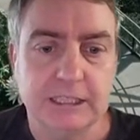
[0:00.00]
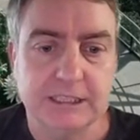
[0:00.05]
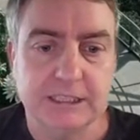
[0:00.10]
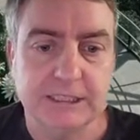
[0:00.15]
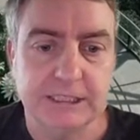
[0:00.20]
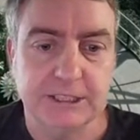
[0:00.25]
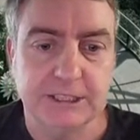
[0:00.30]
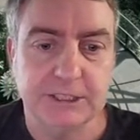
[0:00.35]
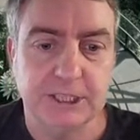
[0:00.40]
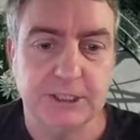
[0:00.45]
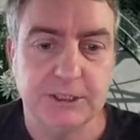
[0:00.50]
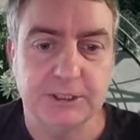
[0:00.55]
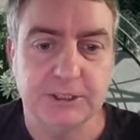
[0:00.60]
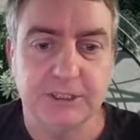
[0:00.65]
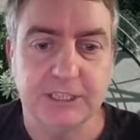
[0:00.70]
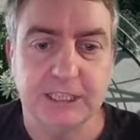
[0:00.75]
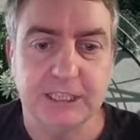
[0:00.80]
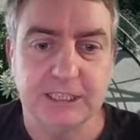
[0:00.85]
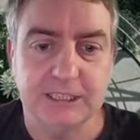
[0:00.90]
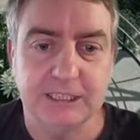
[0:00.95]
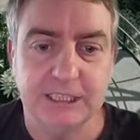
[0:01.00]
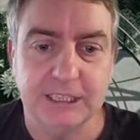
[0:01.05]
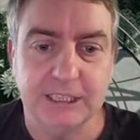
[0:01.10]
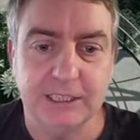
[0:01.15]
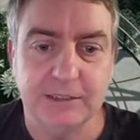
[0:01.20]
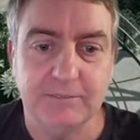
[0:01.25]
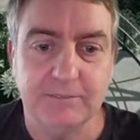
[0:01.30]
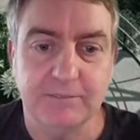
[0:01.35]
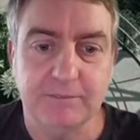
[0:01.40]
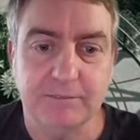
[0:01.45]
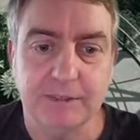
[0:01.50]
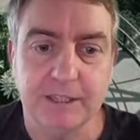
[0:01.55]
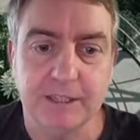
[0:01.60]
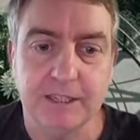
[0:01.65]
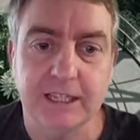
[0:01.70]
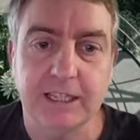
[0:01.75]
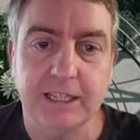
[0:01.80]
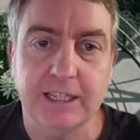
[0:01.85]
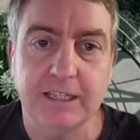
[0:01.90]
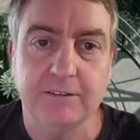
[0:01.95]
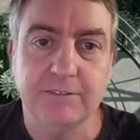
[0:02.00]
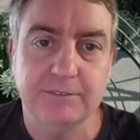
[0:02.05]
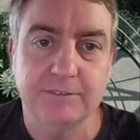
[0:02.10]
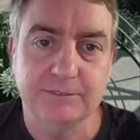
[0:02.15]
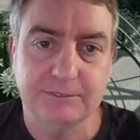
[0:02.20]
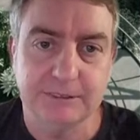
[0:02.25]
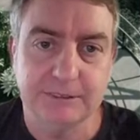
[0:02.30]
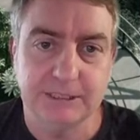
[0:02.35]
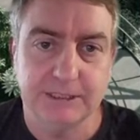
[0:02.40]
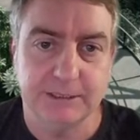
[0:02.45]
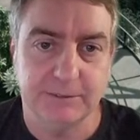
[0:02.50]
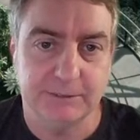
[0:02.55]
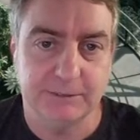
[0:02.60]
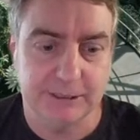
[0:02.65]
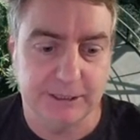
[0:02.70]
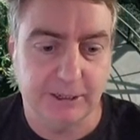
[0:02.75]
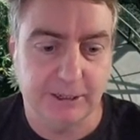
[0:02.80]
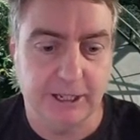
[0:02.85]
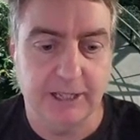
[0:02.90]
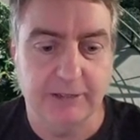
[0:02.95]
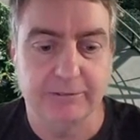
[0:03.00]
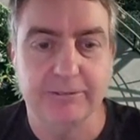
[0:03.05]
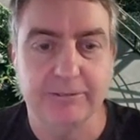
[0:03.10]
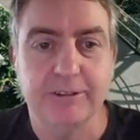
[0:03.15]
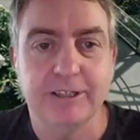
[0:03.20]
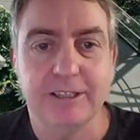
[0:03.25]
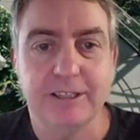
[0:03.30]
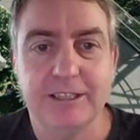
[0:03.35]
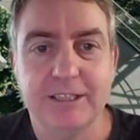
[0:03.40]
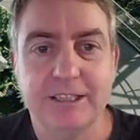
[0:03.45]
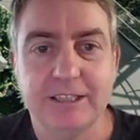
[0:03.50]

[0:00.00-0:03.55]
This just shows you that the system is live.